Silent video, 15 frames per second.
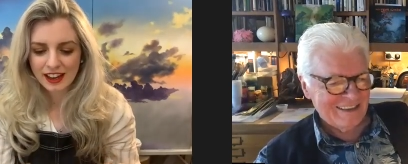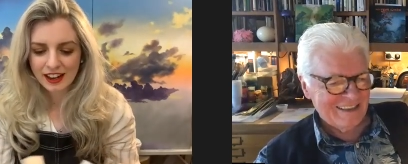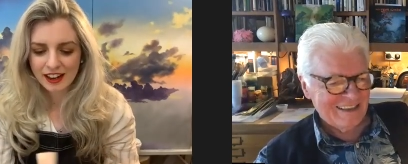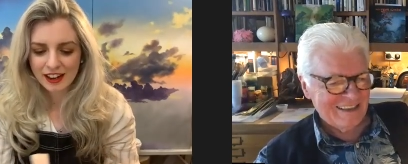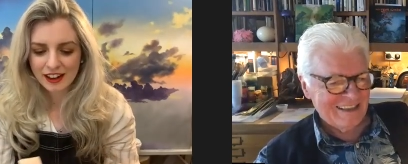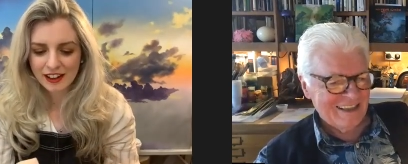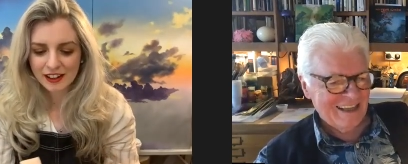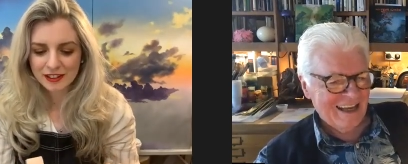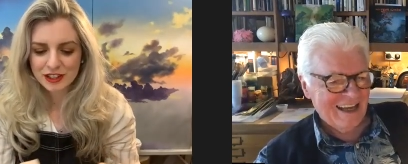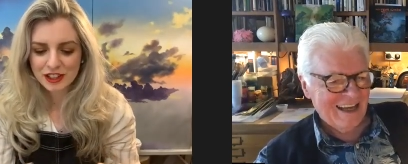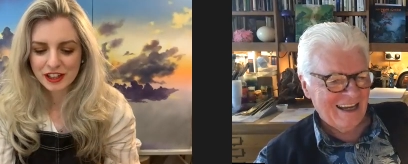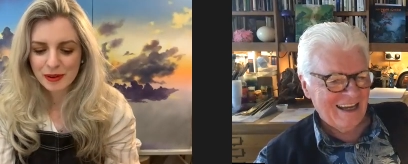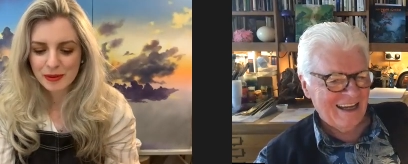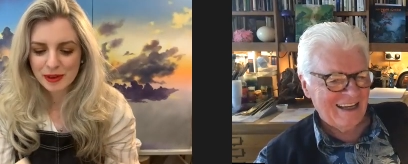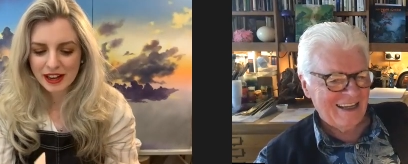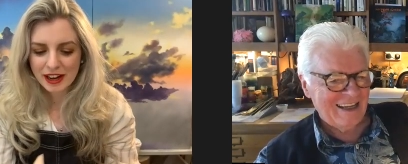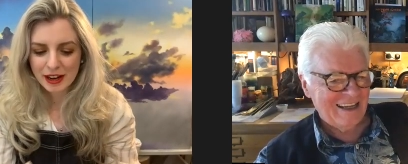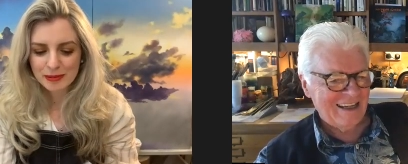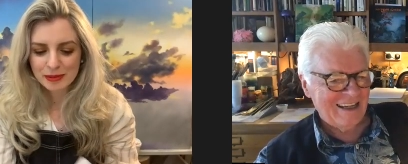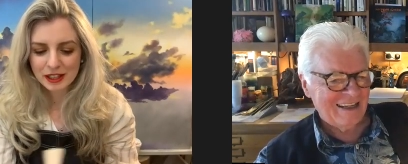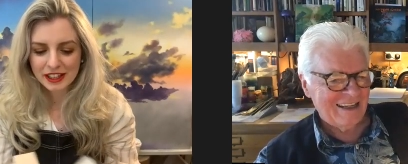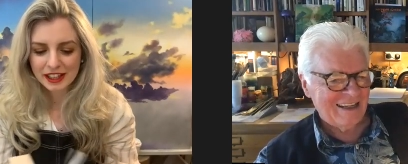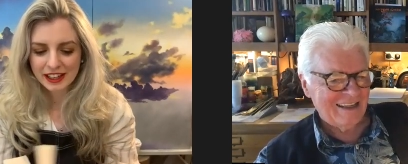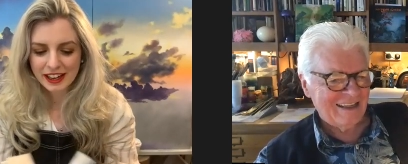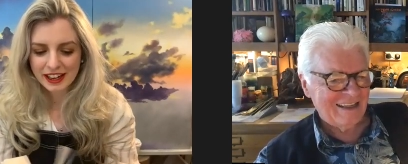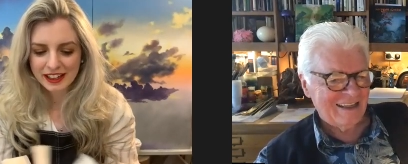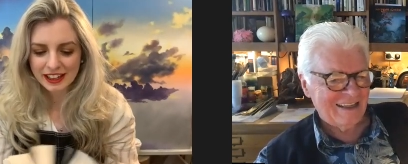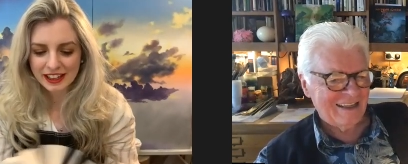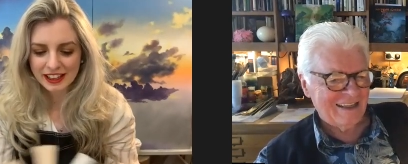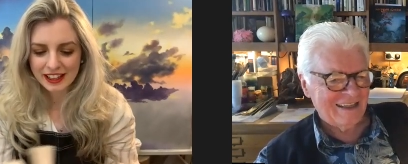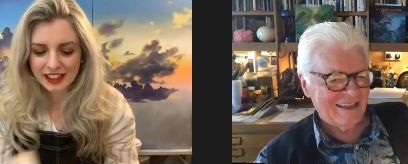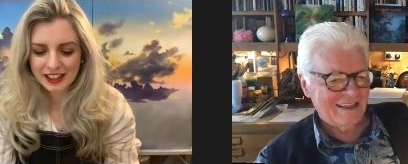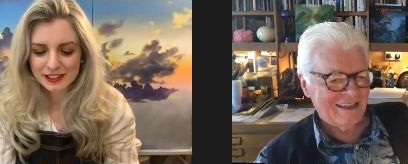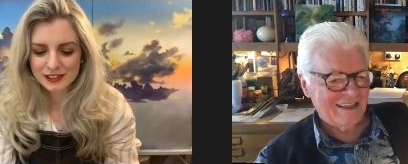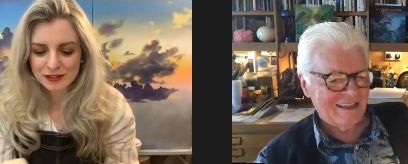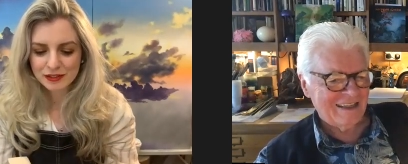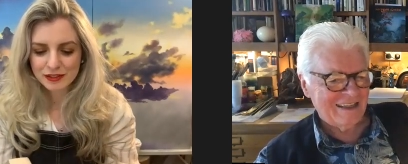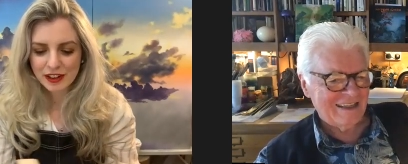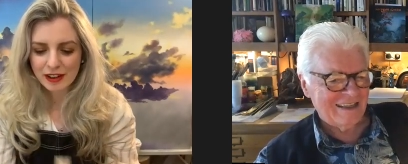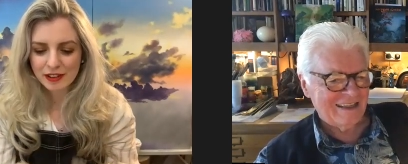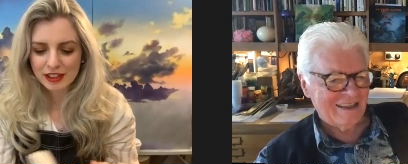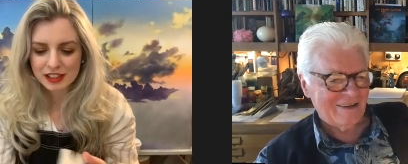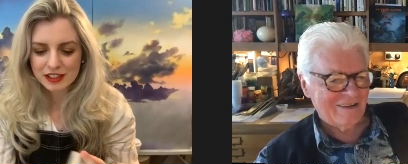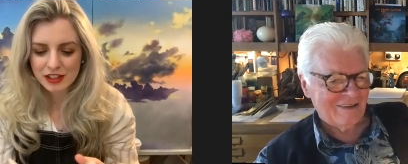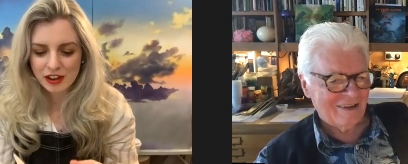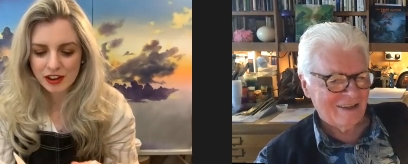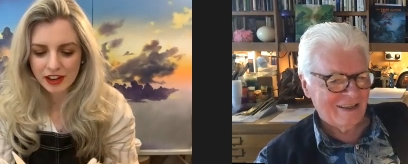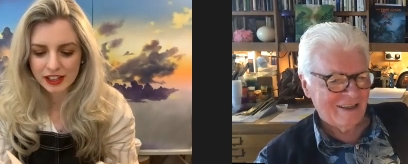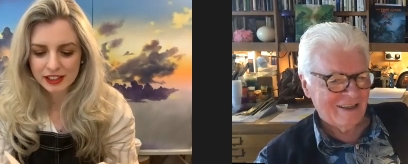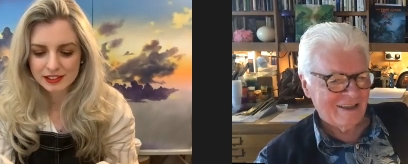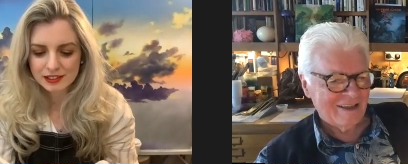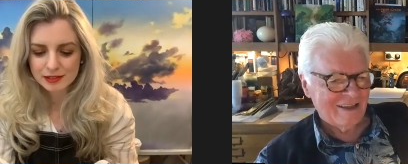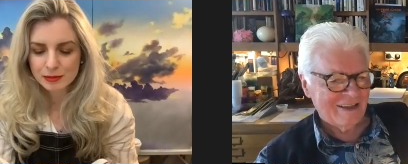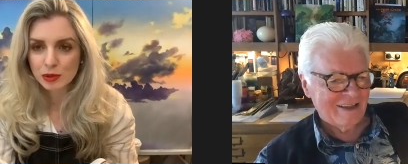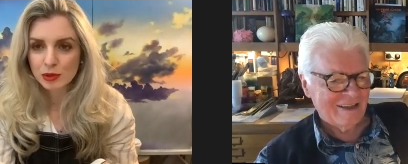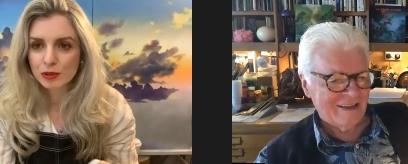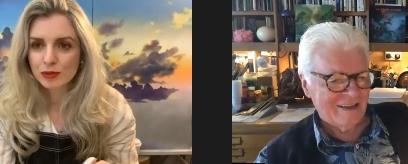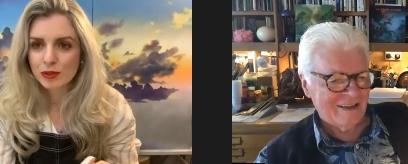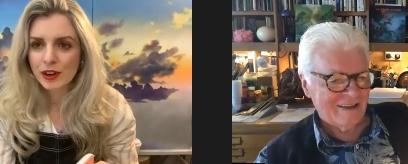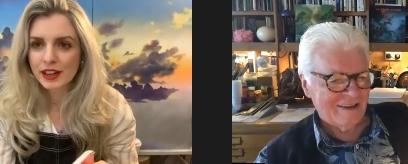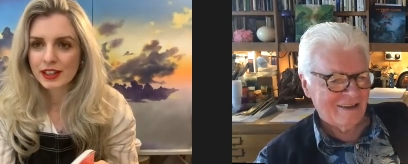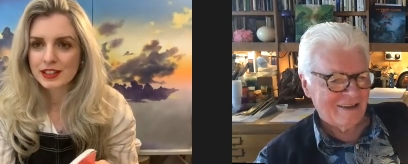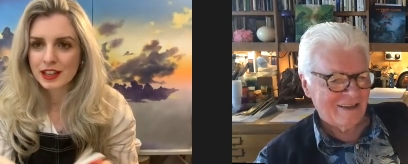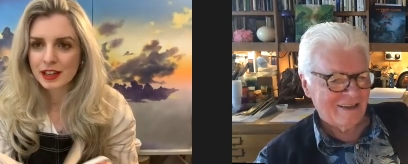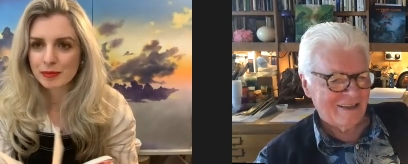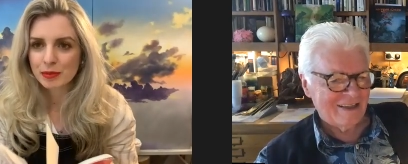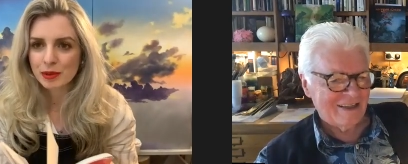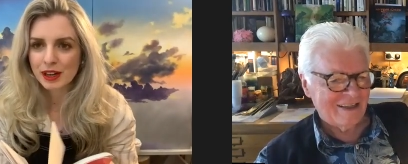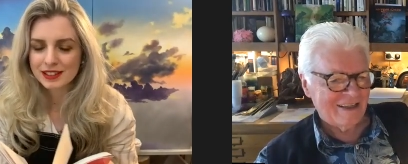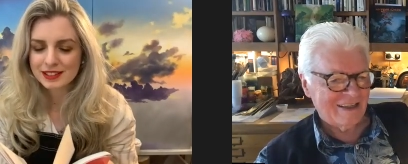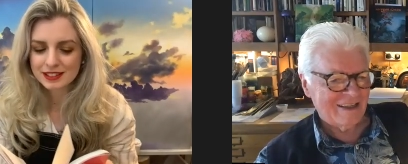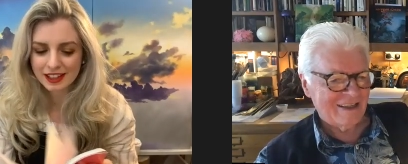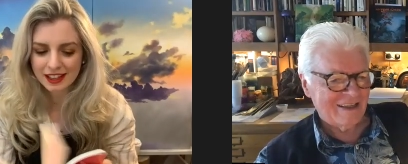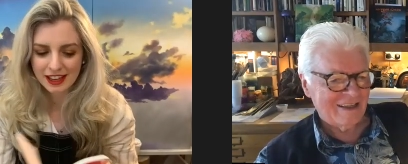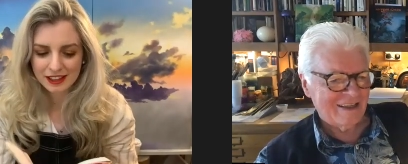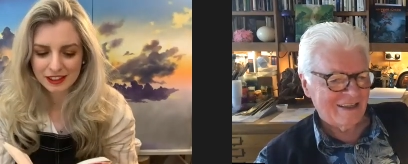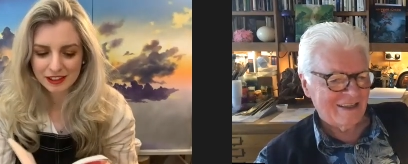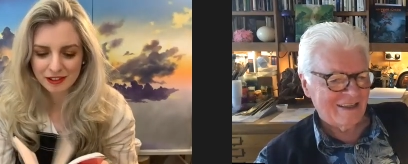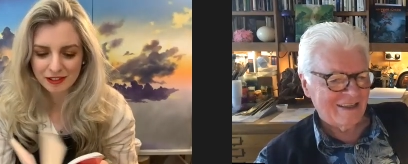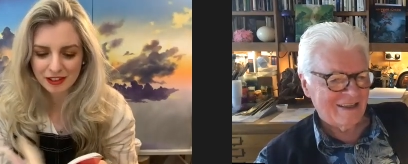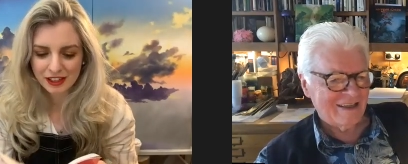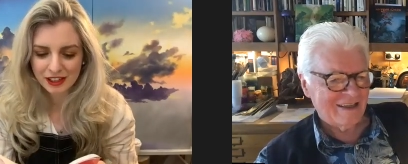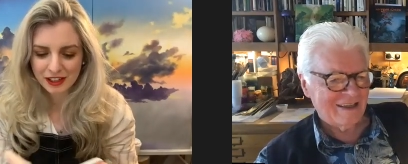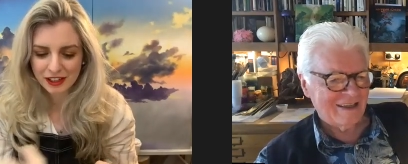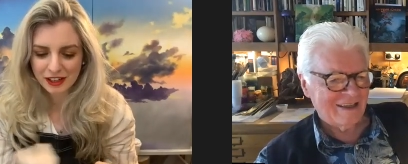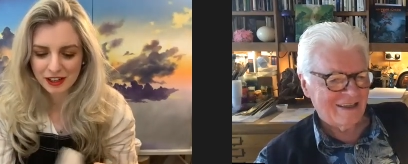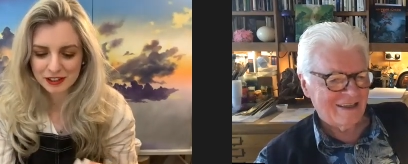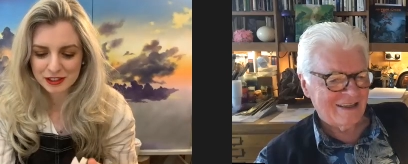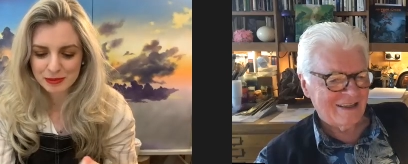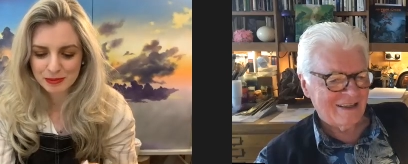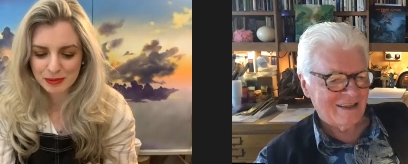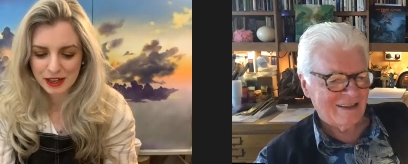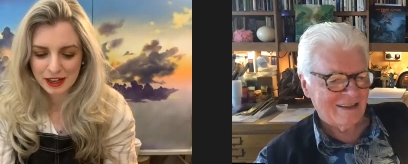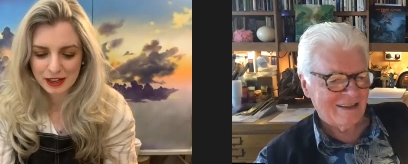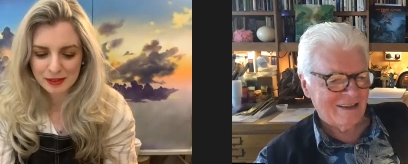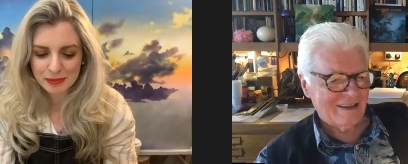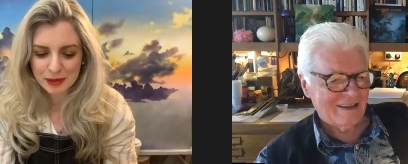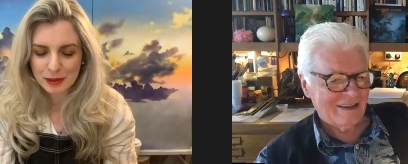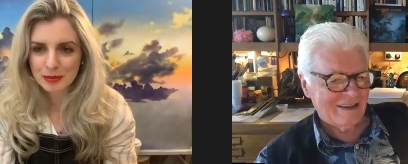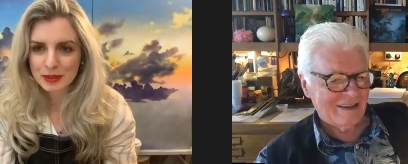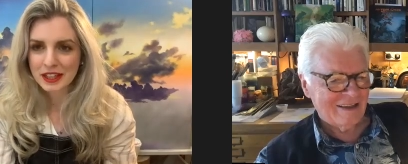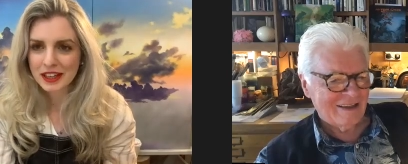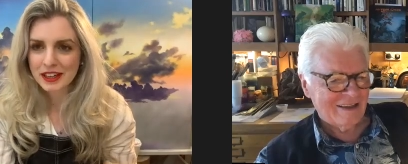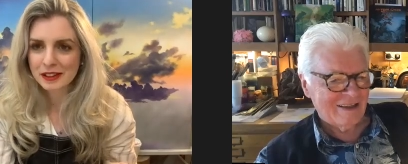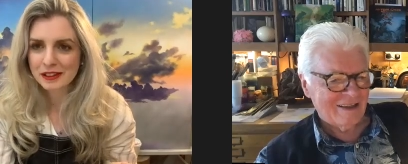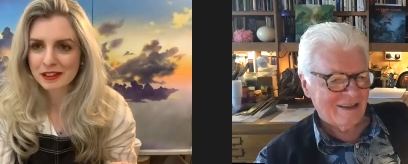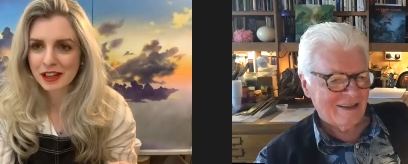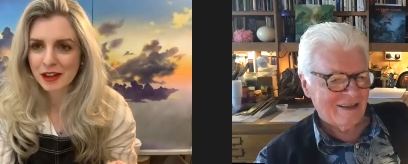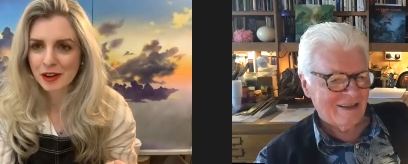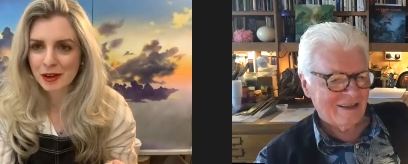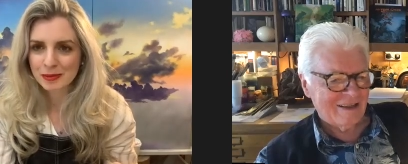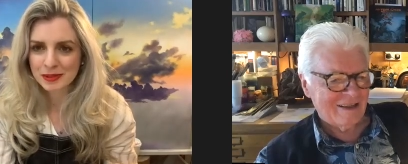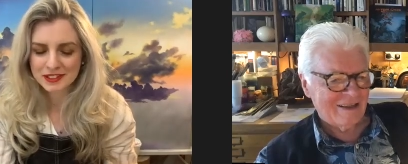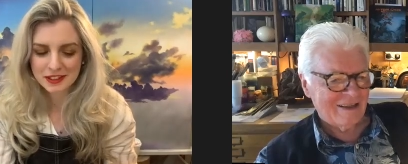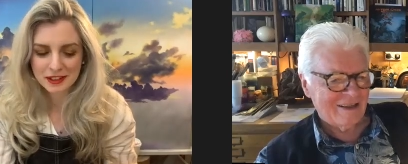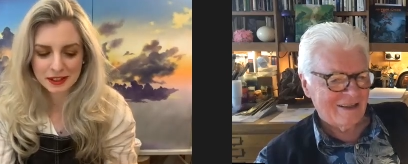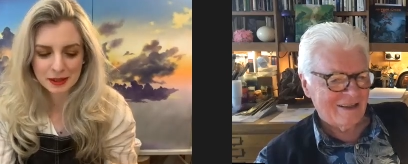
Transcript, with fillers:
Speaker 1: Uh, do you know what? Now I'm looking at it, it's very tight, small writing pressed together, and it occurred to me people are going to think I'm